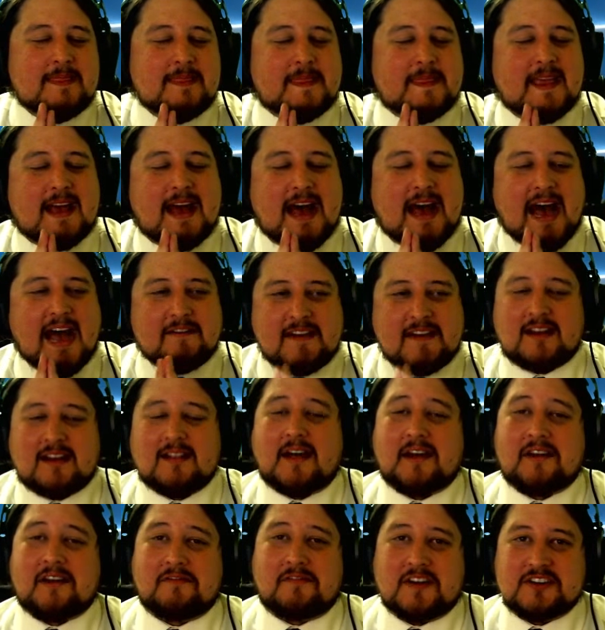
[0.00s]
I've had a
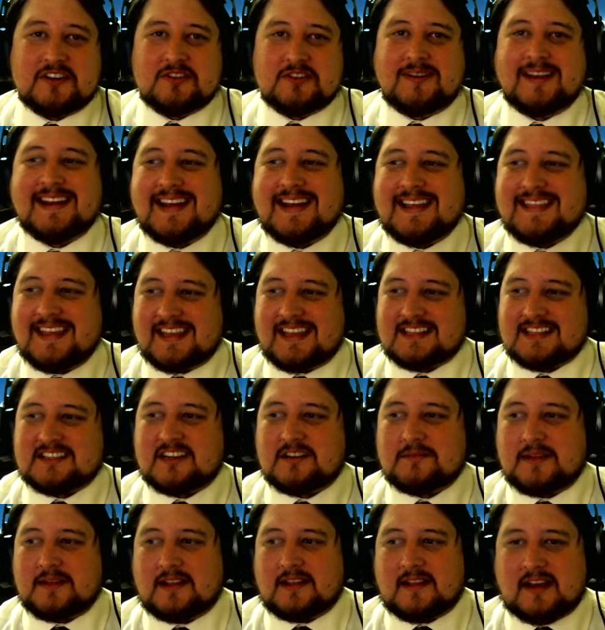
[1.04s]
lot of fun doing it. I think it's going
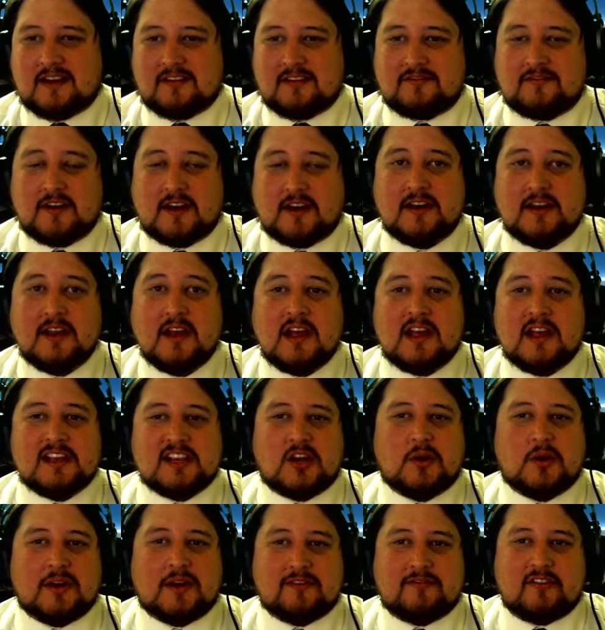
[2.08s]
to be a lot of fun
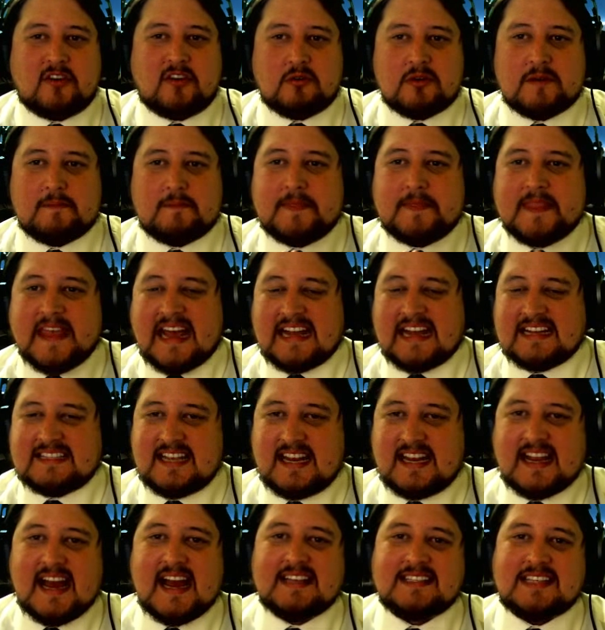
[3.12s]
going forward. That
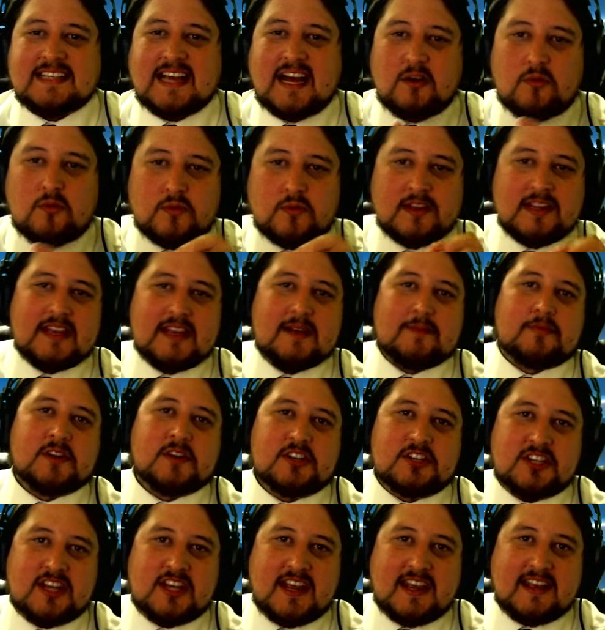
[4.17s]
said, guys, I really
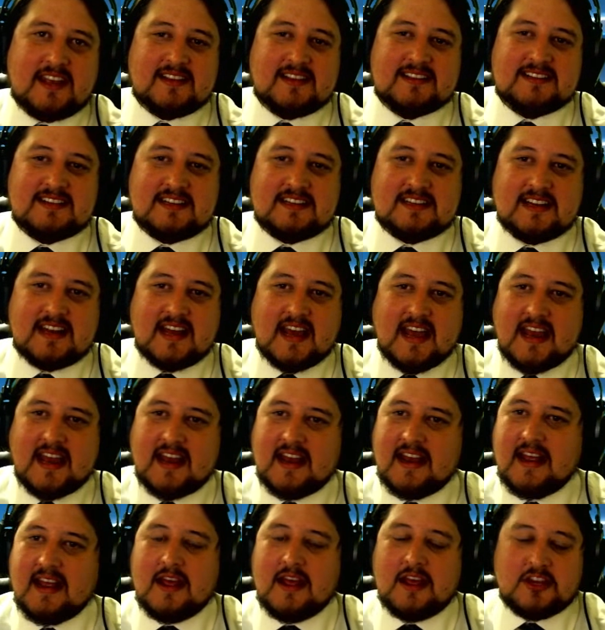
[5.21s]
appreciate you listening tonight.
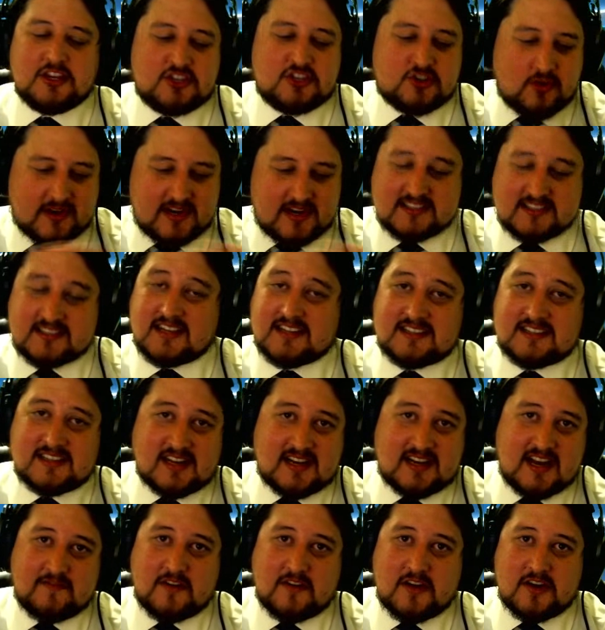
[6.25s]
Join us on
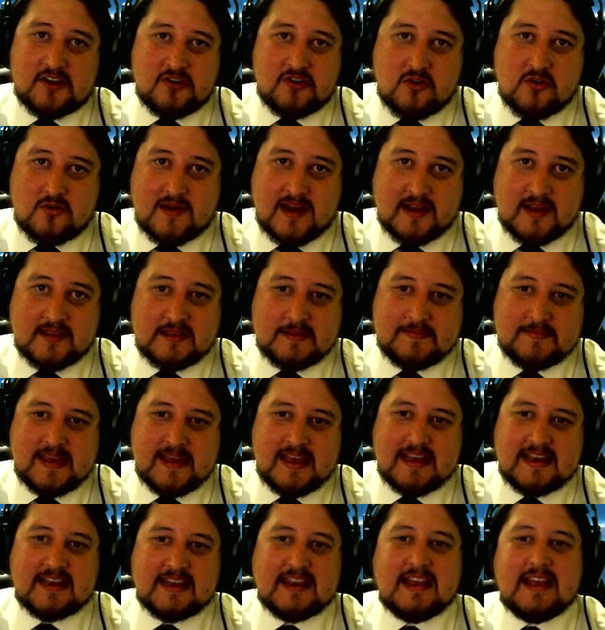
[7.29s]
Sunday for our new Around the
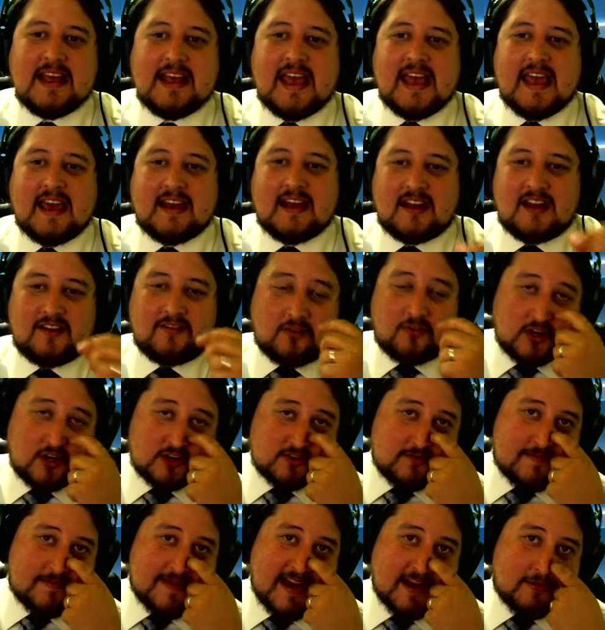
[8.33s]
Pit, and of course,
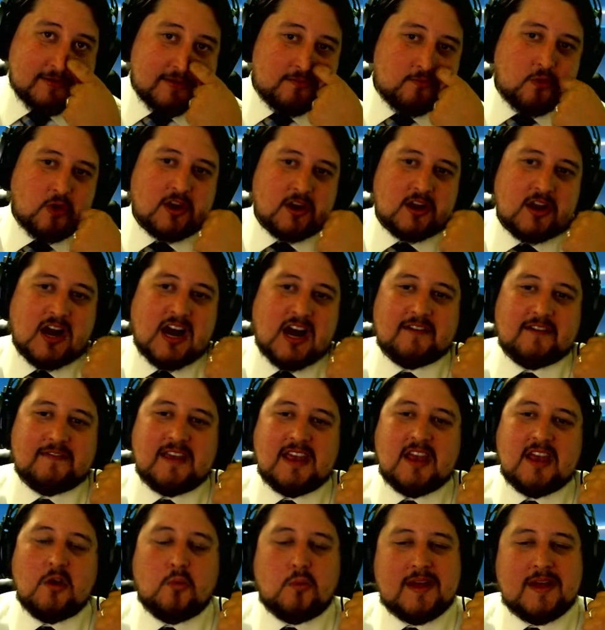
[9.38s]
we'll be back with more
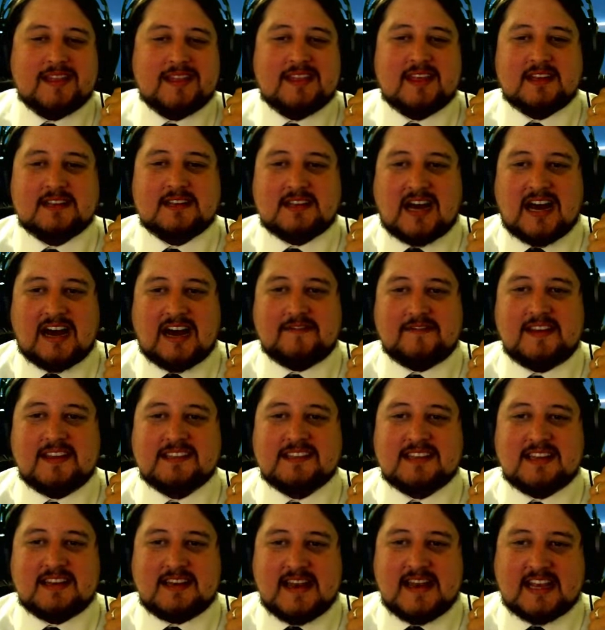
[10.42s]
Coffee with
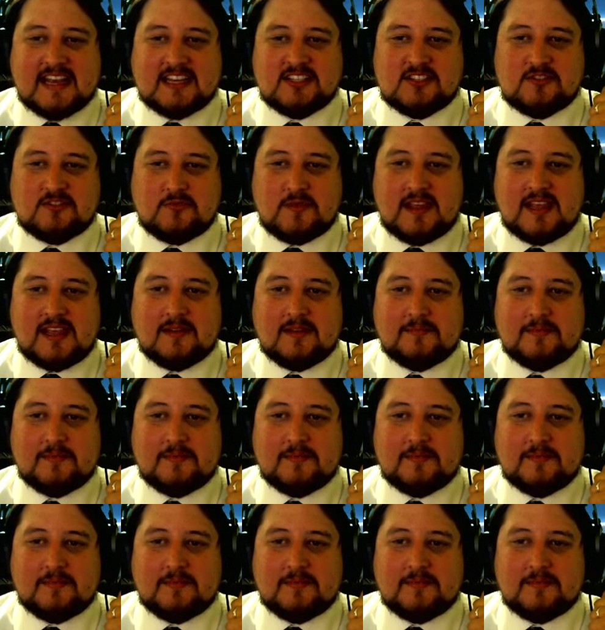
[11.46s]
Toffees next week.